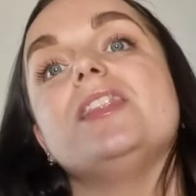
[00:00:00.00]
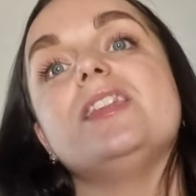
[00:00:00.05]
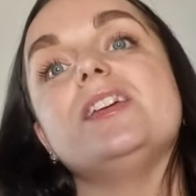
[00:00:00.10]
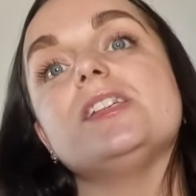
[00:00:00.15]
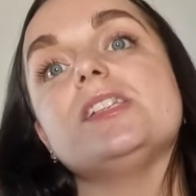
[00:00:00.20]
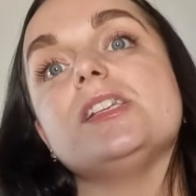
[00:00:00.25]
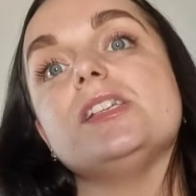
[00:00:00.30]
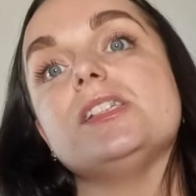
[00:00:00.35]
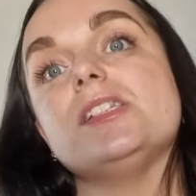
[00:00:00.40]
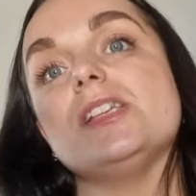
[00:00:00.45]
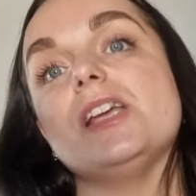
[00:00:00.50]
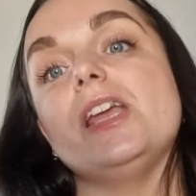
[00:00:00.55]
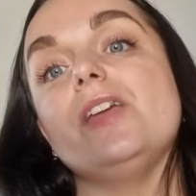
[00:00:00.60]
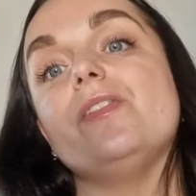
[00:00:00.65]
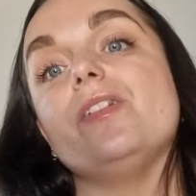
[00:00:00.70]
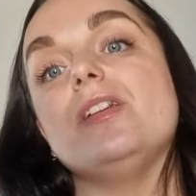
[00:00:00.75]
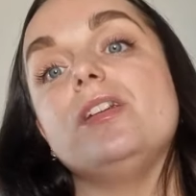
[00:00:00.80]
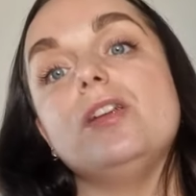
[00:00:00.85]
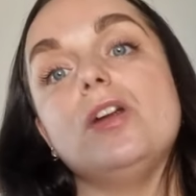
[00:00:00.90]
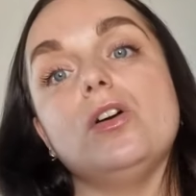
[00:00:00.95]
This has
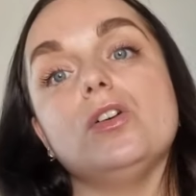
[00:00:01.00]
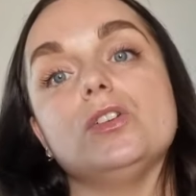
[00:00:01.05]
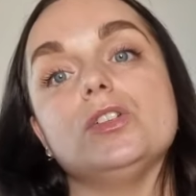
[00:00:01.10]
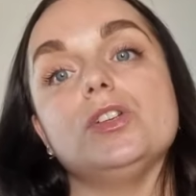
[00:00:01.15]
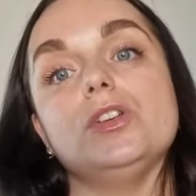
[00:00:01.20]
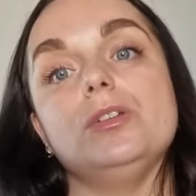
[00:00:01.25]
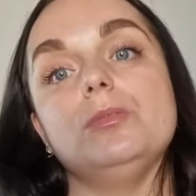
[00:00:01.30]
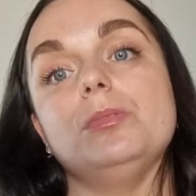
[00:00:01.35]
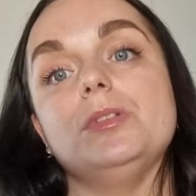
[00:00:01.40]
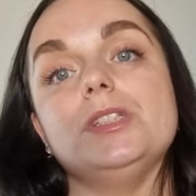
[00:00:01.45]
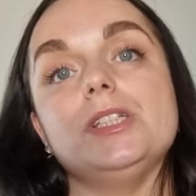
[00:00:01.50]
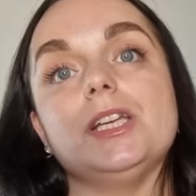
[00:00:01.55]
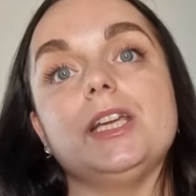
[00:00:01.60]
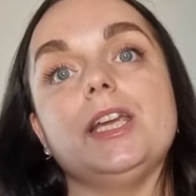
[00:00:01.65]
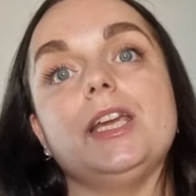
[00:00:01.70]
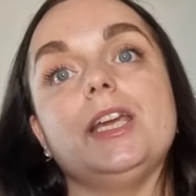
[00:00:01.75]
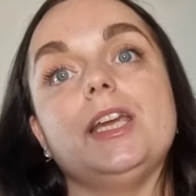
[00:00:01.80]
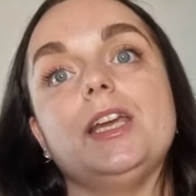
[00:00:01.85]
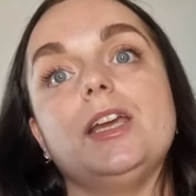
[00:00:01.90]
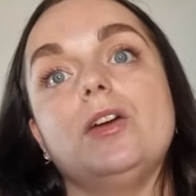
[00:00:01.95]
even knocked Urban
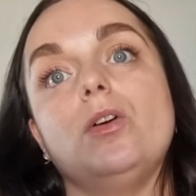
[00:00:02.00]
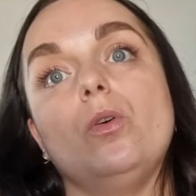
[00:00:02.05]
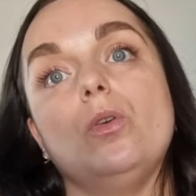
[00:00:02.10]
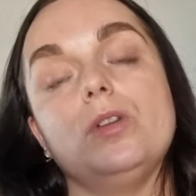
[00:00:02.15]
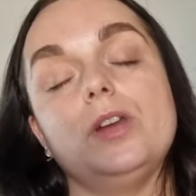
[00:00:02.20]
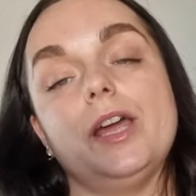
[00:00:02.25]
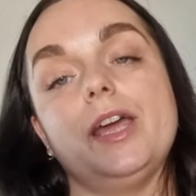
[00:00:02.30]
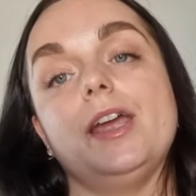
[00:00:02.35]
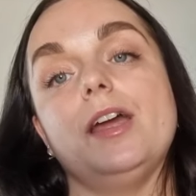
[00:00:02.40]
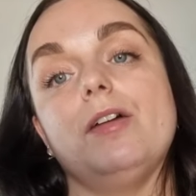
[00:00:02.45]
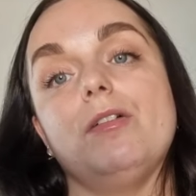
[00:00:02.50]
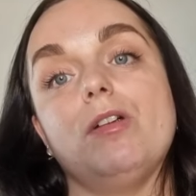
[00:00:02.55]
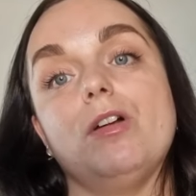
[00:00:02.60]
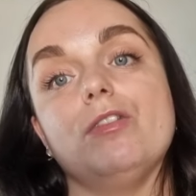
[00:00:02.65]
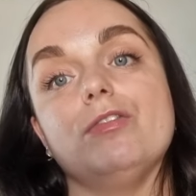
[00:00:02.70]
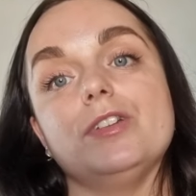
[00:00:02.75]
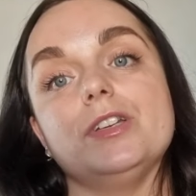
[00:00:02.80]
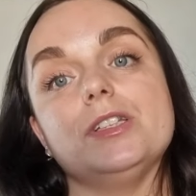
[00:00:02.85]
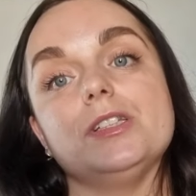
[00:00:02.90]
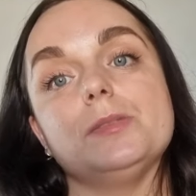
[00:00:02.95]
Decay All Nighter
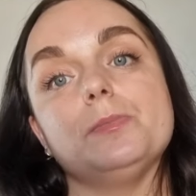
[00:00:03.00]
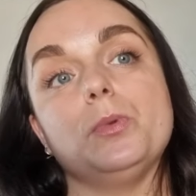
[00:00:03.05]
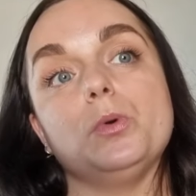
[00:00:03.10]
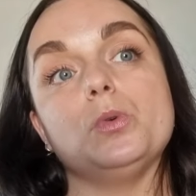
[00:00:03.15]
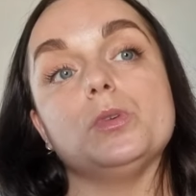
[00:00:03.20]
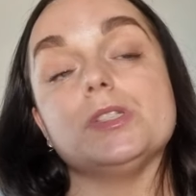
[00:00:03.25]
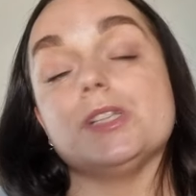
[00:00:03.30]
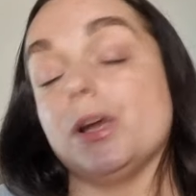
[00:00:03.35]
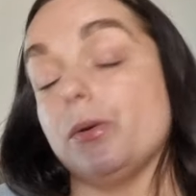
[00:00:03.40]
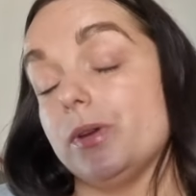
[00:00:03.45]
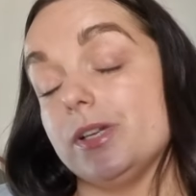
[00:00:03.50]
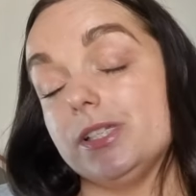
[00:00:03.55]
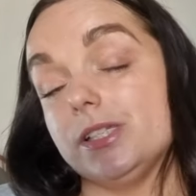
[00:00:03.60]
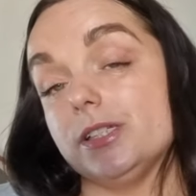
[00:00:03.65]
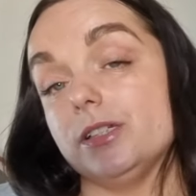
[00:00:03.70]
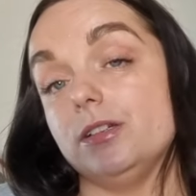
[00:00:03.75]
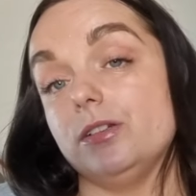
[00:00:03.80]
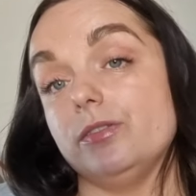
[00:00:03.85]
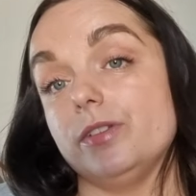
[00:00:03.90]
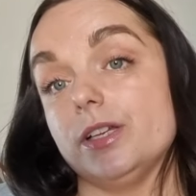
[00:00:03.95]
off its post. Now, I
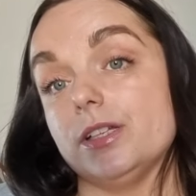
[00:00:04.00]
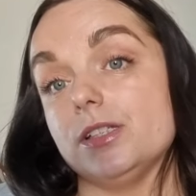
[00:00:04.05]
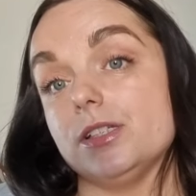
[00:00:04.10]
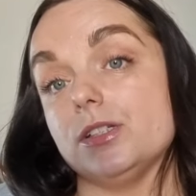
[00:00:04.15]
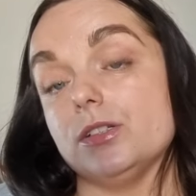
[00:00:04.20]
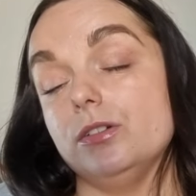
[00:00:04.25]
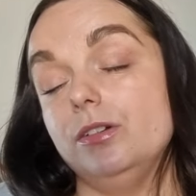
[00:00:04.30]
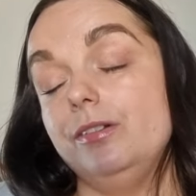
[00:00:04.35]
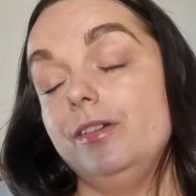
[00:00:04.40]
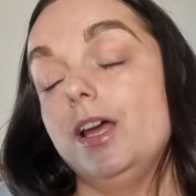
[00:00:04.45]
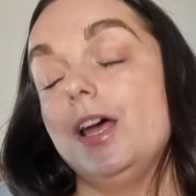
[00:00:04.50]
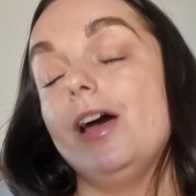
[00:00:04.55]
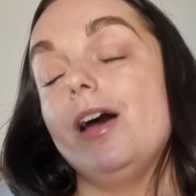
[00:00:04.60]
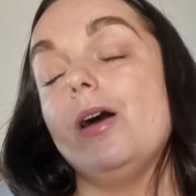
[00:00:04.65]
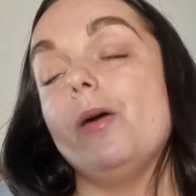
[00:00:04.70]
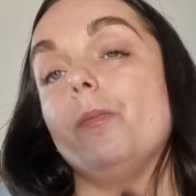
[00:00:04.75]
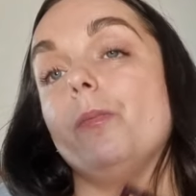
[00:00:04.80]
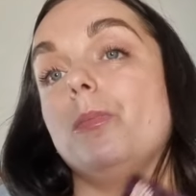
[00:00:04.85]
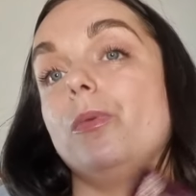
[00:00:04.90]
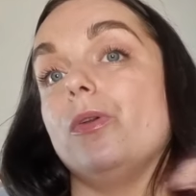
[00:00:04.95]
still love that stuff,
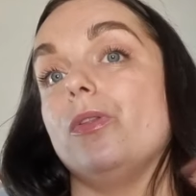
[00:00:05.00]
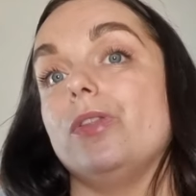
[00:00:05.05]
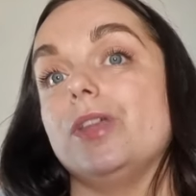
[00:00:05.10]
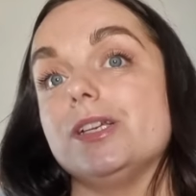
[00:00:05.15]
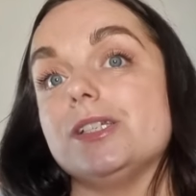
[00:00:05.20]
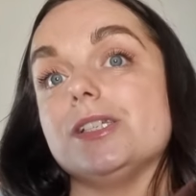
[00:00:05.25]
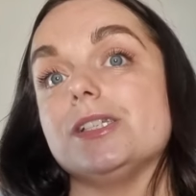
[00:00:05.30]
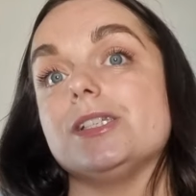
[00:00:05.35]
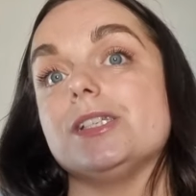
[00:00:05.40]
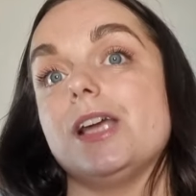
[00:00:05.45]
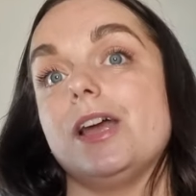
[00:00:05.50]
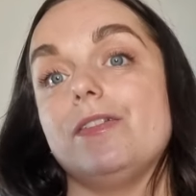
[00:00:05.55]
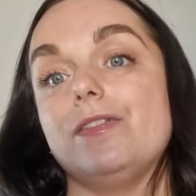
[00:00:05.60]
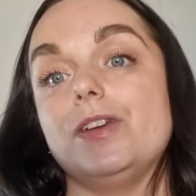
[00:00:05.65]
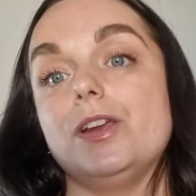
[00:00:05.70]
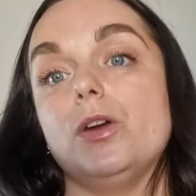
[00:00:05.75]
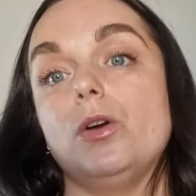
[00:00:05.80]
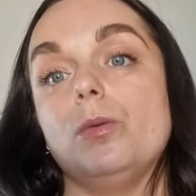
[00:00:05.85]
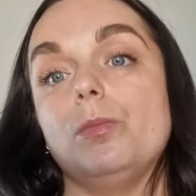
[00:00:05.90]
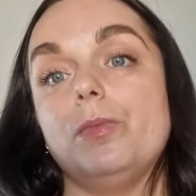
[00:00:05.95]
but this is
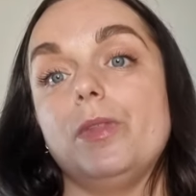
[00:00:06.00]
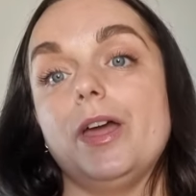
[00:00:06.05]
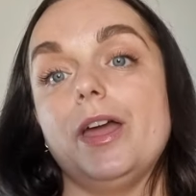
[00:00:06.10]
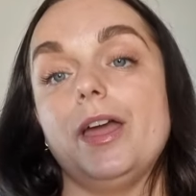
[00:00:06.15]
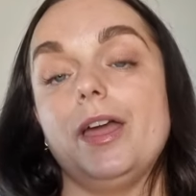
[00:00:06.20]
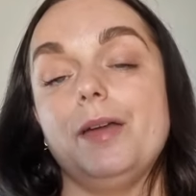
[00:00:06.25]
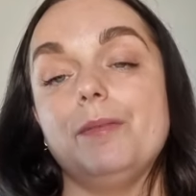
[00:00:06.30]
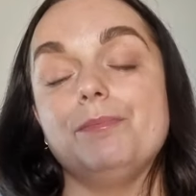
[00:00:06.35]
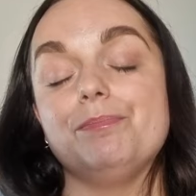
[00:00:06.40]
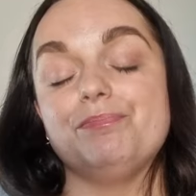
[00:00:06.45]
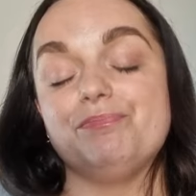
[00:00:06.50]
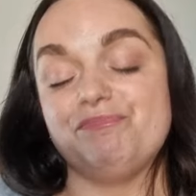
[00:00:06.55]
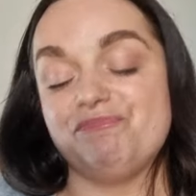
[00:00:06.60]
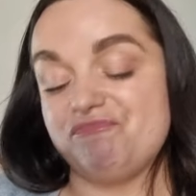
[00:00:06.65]
definitely up there.